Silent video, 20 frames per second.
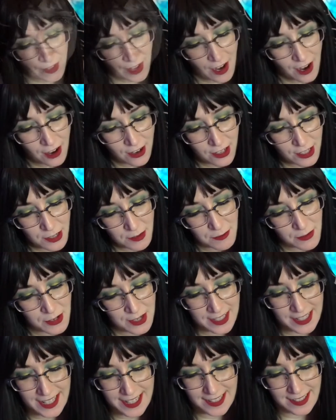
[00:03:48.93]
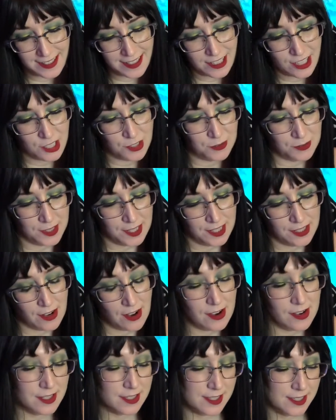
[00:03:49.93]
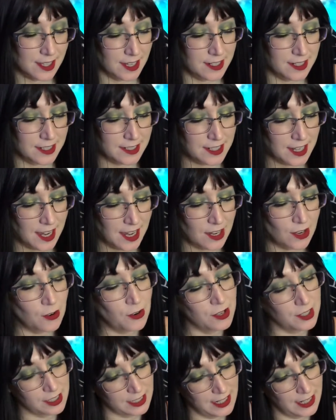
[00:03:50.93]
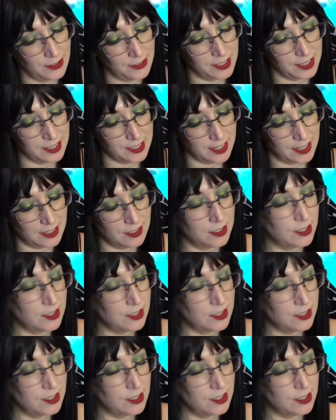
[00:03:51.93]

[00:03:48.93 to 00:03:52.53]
Are you more likely to read on a sunny day or a cloudy day?